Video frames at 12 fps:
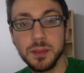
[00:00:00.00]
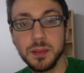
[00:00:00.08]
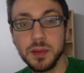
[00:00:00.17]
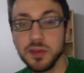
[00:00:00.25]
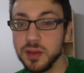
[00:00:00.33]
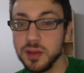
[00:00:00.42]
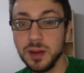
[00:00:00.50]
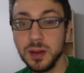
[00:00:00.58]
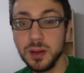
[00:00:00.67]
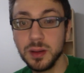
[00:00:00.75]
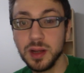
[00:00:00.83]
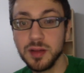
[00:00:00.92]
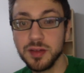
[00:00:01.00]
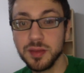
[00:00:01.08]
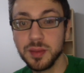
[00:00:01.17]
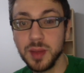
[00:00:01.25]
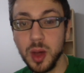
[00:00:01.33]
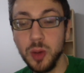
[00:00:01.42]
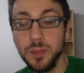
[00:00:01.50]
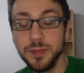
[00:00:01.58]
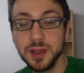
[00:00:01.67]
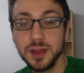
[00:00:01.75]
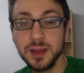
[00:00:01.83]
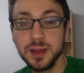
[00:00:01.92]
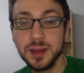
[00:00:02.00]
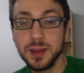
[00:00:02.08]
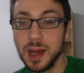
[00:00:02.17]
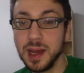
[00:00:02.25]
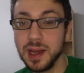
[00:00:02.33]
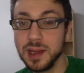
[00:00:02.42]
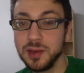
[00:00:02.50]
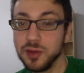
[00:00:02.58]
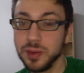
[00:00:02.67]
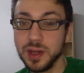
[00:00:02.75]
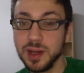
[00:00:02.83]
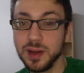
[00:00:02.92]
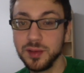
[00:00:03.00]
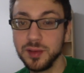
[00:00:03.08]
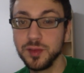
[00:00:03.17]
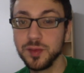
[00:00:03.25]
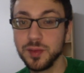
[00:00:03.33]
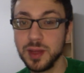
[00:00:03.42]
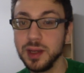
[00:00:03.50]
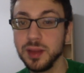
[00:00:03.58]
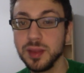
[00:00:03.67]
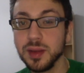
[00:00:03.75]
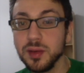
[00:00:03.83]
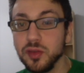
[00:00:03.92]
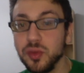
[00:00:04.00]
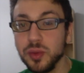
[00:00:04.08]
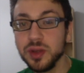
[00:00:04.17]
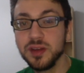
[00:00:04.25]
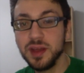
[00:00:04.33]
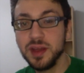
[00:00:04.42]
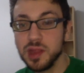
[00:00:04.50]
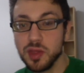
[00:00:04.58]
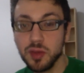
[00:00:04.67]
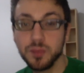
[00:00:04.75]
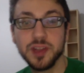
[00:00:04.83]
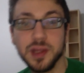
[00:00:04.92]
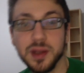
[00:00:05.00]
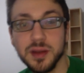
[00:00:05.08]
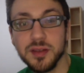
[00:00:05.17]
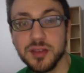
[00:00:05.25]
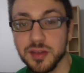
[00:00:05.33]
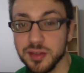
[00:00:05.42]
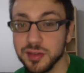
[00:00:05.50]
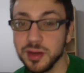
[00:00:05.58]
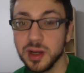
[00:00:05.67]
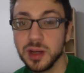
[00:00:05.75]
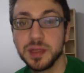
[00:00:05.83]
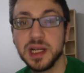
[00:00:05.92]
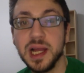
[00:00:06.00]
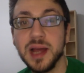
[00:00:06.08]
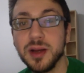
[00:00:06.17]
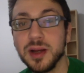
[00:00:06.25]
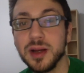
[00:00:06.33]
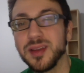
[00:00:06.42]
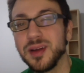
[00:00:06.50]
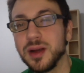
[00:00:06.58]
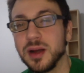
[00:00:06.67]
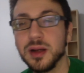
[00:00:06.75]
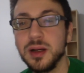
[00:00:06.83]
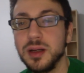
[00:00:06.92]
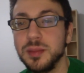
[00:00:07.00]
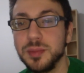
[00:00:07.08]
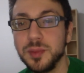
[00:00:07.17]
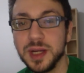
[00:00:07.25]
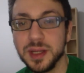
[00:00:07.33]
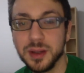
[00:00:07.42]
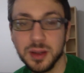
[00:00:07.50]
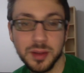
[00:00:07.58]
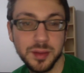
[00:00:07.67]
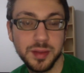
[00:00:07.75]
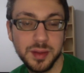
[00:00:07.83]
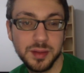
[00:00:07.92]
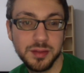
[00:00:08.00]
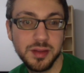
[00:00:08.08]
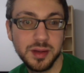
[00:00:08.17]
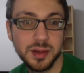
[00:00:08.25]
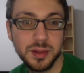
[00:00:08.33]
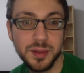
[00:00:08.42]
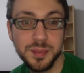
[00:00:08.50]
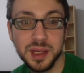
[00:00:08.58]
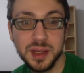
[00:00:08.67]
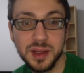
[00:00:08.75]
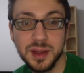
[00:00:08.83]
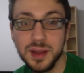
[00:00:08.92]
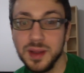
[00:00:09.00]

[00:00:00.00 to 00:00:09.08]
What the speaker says: So there you go, guys. Hopefully I don't have anything too intense. Hopefully it is just straight up a cataract. There are a couple minor other things that it could be.